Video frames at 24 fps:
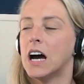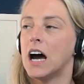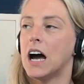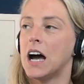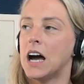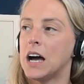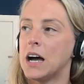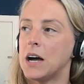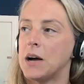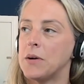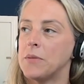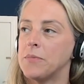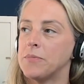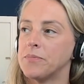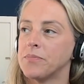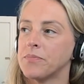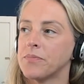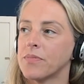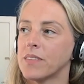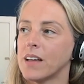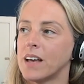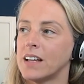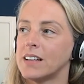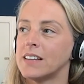
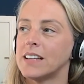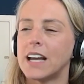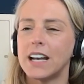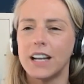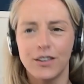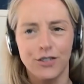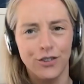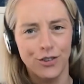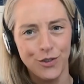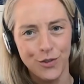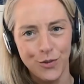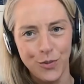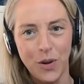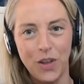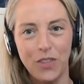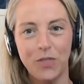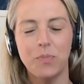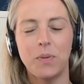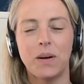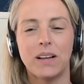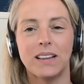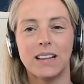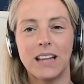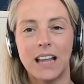Not issues
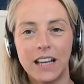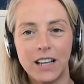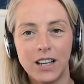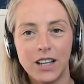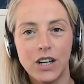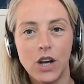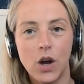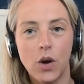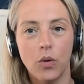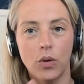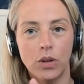with, but like,